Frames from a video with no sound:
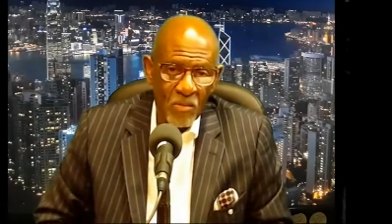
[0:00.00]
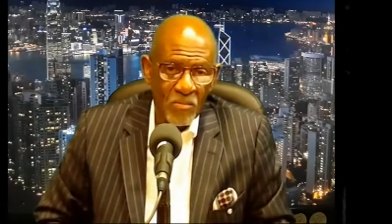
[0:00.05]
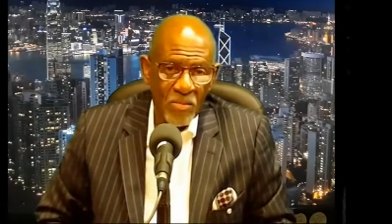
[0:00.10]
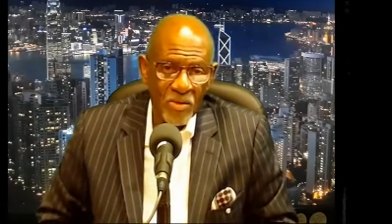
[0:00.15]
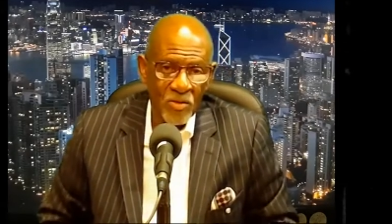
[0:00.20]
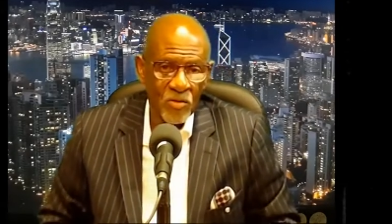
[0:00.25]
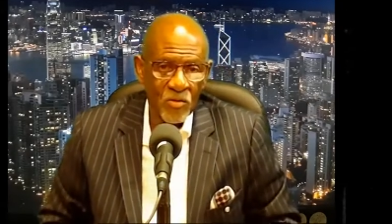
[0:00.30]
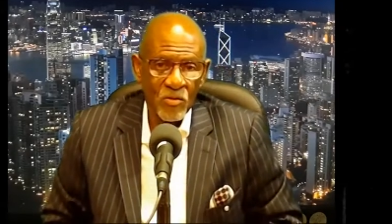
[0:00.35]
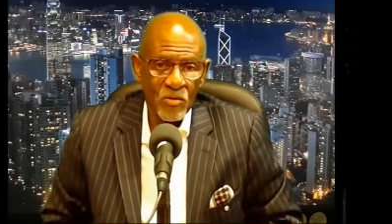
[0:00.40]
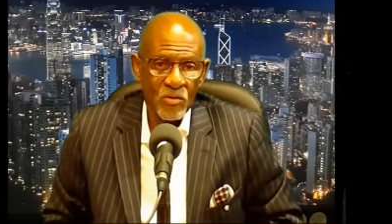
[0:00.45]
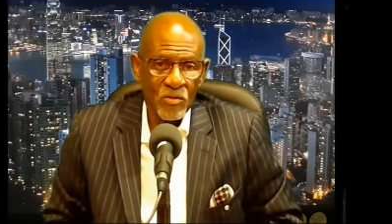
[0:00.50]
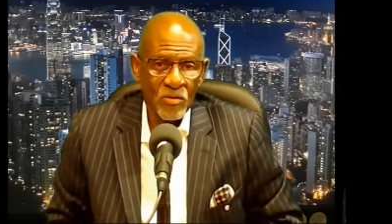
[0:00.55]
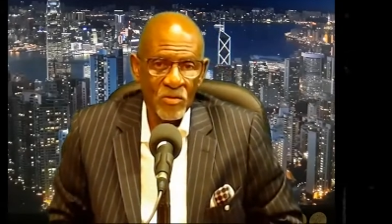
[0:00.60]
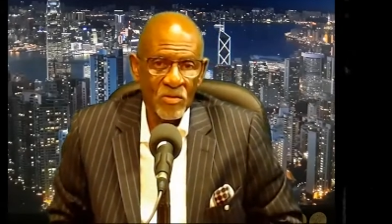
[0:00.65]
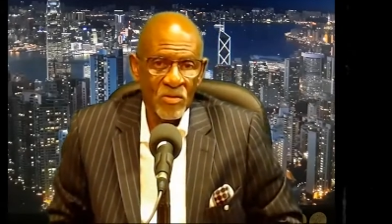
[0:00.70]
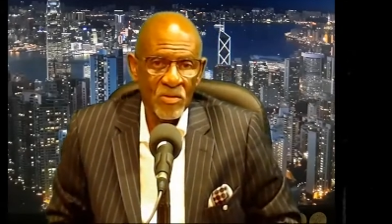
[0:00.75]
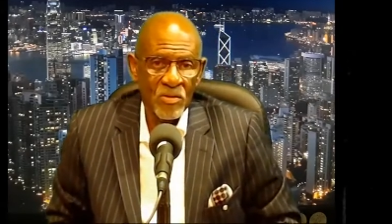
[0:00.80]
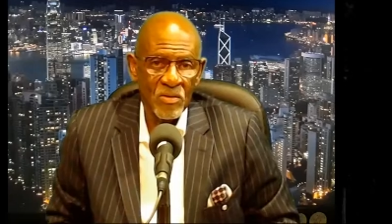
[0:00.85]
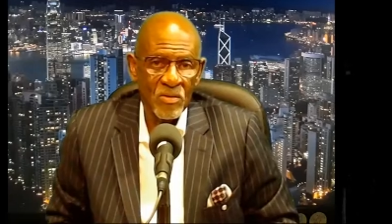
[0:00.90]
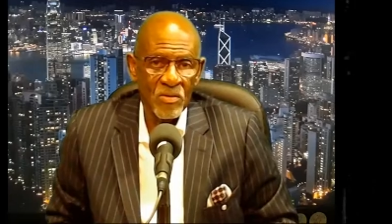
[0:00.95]
But you
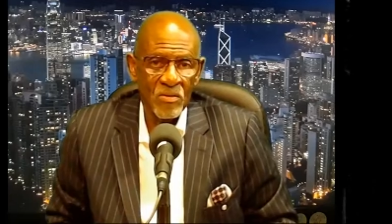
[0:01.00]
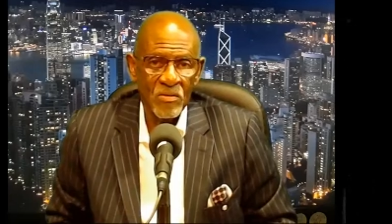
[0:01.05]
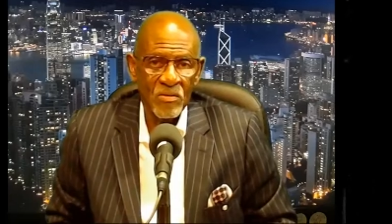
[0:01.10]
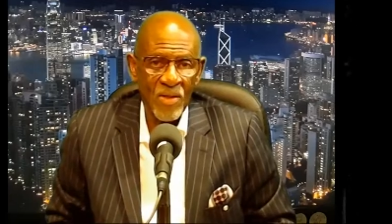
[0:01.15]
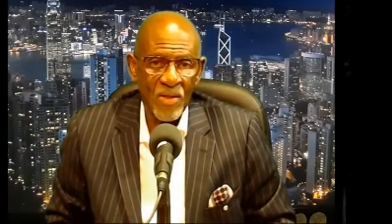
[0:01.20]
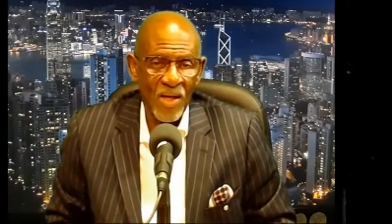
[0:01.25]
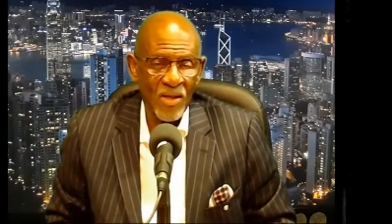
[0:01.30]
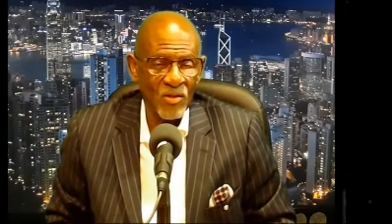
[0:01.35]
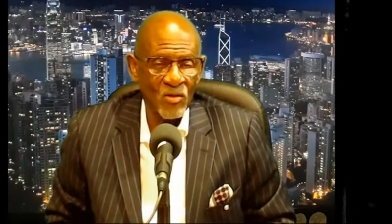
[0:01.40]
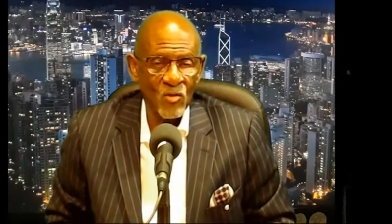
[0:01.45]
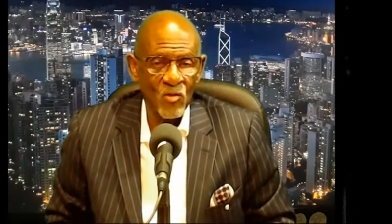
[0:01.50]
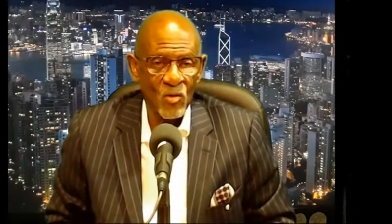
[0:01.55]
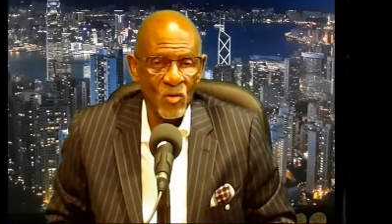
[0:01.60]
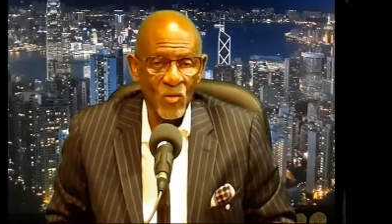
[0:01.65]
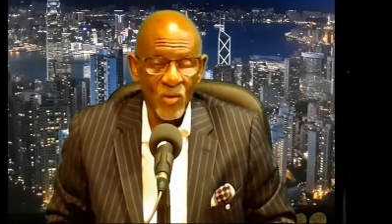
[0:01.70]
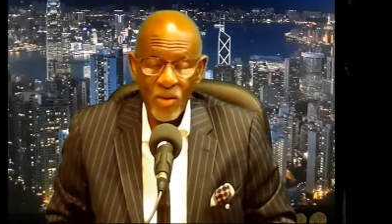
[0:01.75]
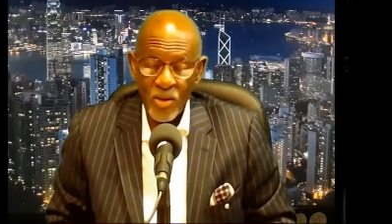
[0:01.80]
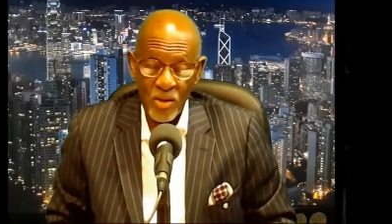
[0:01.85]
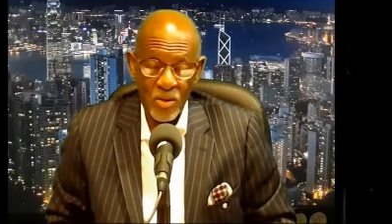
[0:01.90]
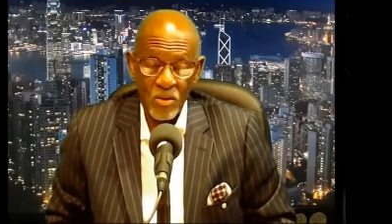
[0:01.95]
you you're not doing
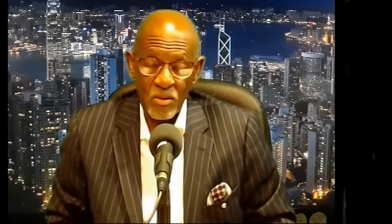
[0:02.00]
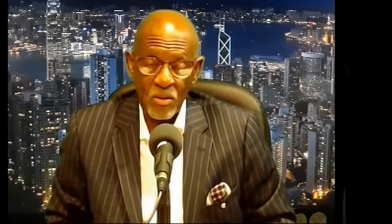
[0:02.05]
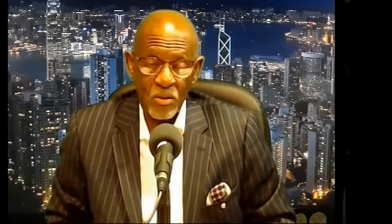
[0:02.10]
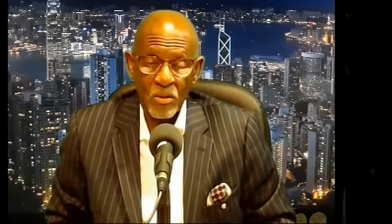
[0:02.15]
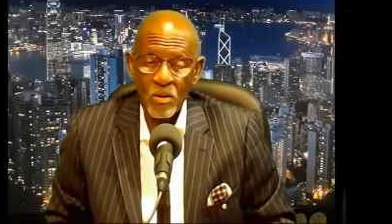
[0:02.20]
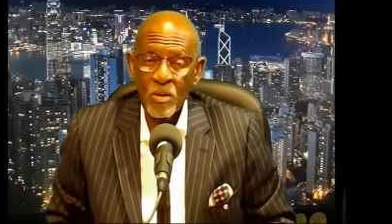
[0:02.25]
what. And,